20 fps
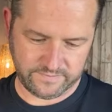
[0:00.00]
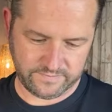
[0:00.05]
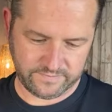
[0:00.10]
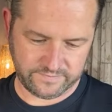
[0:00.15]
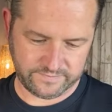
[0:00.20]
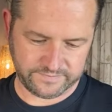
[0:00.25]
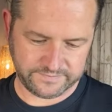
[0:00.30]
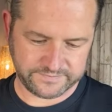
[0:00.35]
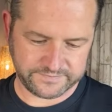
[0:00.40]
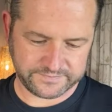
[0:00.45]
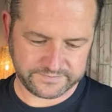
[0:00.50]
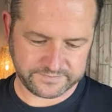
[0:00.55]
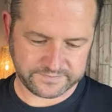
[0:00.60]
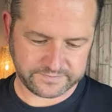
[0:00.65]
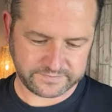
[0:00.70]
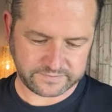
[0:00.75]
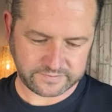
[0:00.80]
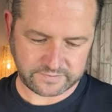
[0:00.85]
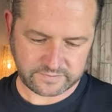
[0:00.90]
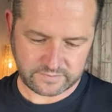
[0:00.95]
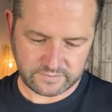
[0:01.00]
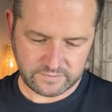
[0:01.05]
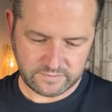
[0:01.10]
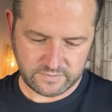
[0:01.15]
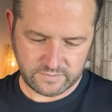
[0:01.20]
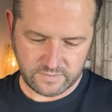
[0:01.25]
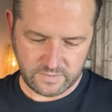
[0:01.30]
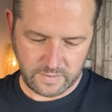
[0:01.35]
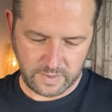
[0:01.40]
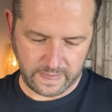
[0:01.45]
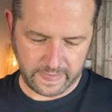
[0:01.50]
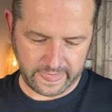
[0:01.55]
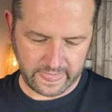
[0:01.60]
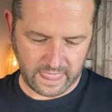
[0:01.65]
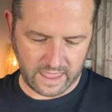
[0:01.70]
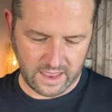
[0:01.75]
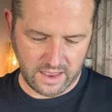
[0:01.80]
Nothing is said.